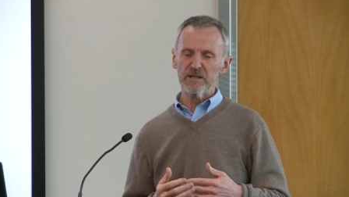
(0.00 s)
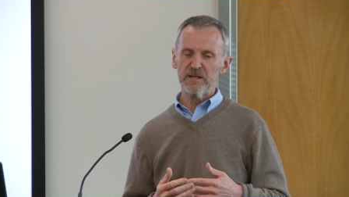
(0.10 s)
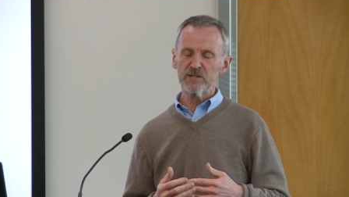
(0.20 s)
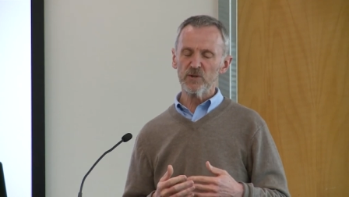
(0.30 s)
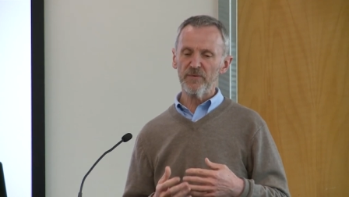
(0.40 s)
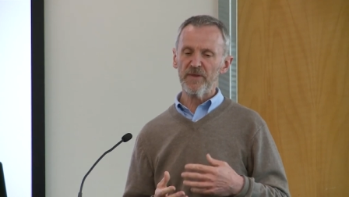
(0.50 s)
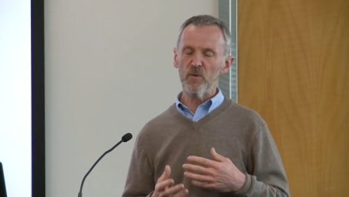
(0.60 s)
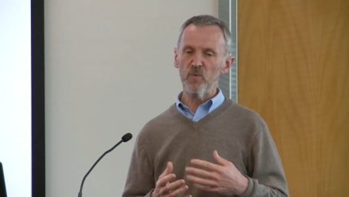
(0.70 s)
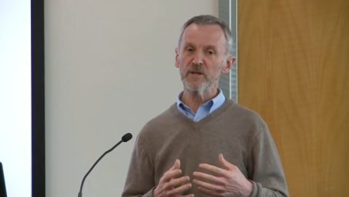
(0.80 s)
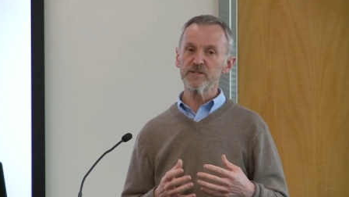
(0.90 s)
it's not
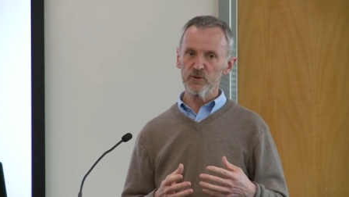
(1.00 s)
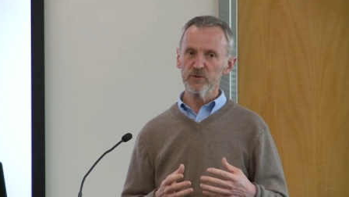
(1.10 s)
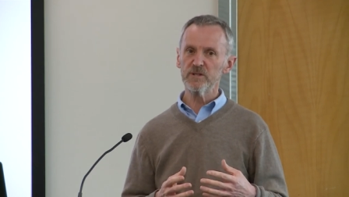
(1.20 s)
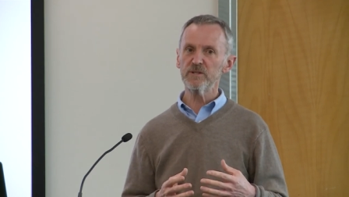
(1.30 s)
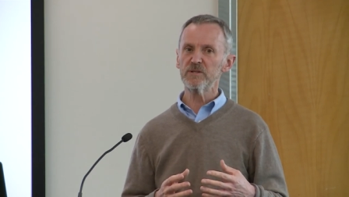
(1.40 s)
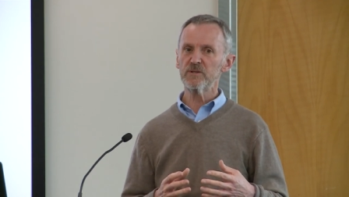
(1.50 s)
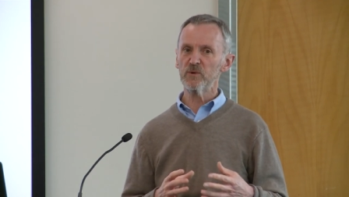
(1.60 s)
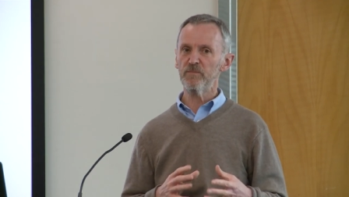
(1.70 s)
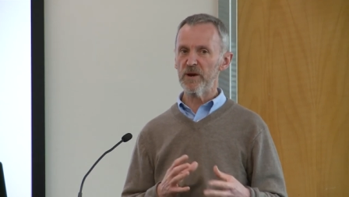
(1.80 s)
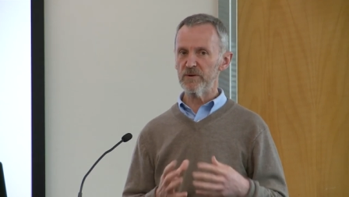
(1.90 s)
that well suited
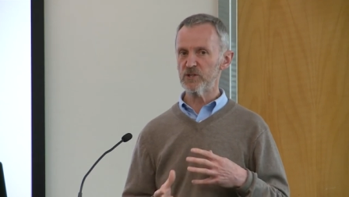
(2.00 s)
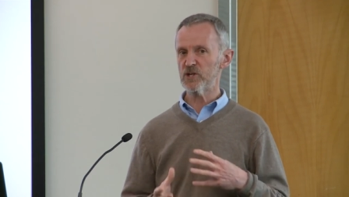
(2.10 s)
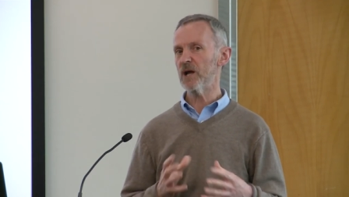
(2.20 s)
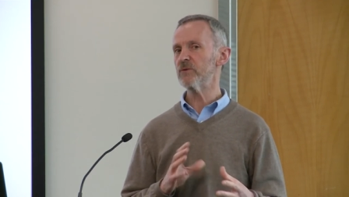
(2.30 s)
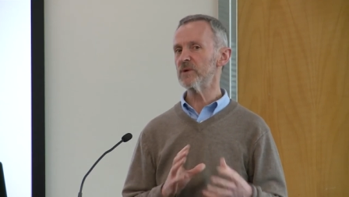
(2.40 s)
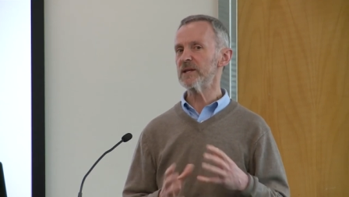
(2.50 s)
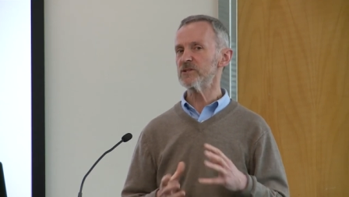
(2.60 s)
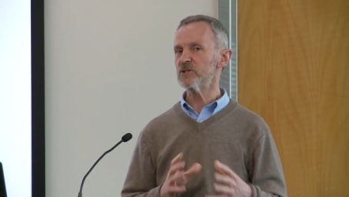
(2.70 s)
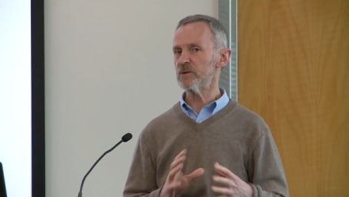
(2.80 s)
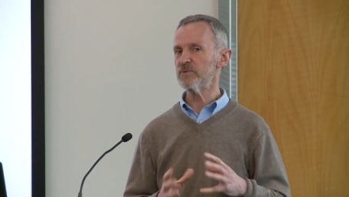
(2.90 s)
to a parent child
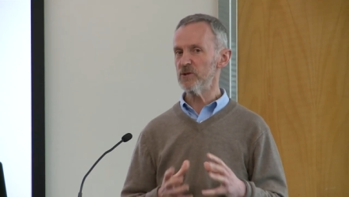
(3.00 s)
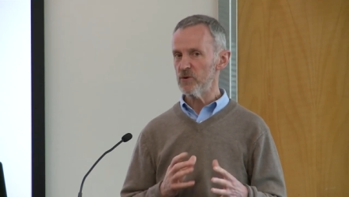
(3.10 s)
relationship thing.